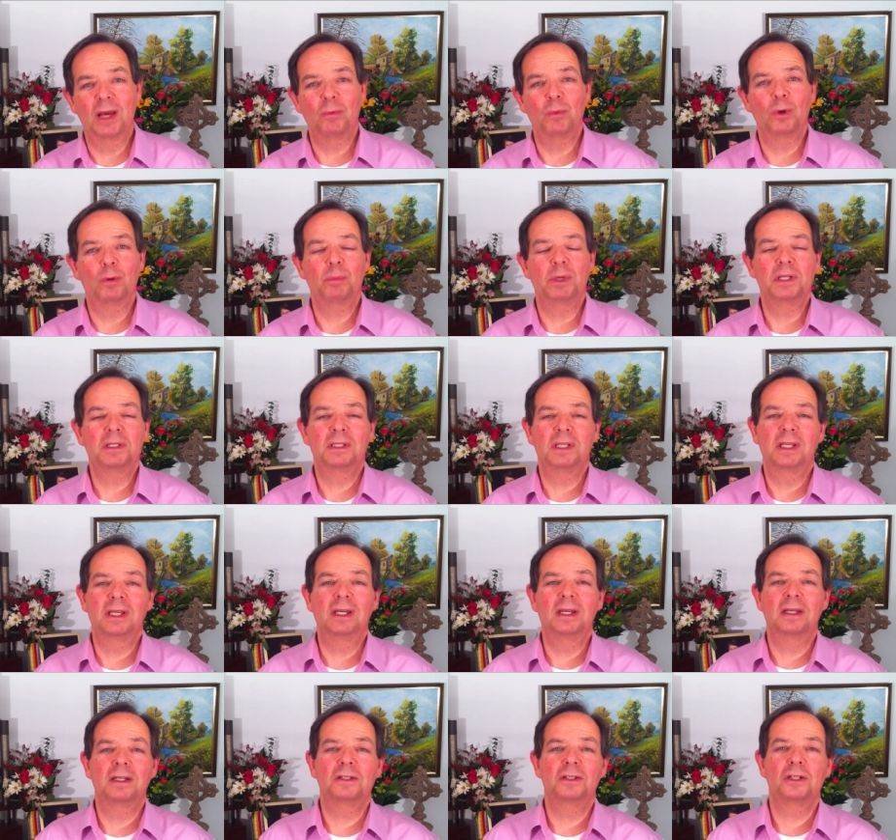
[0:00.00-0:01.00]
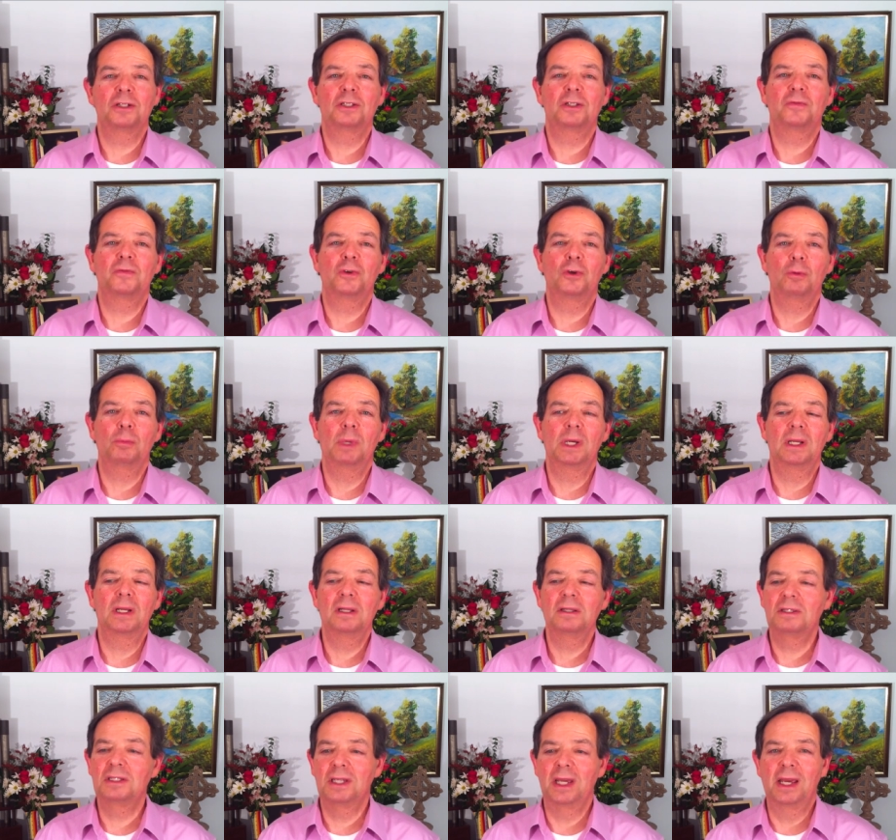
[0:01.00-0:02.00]
that we'll be singing in just a few
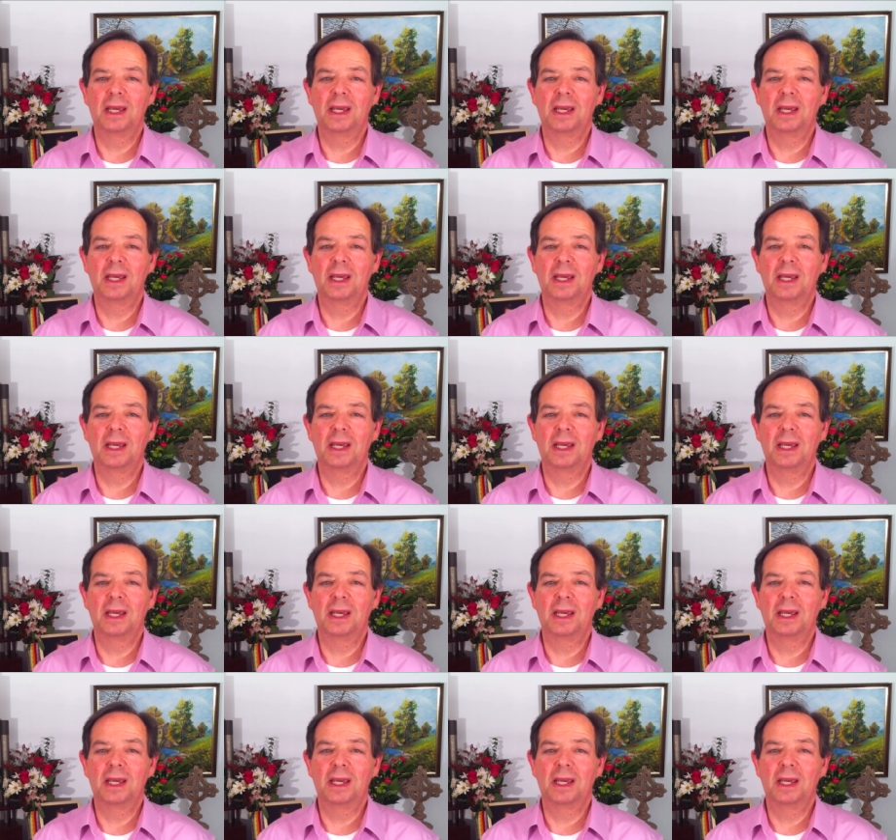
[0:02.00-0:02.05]
minutes.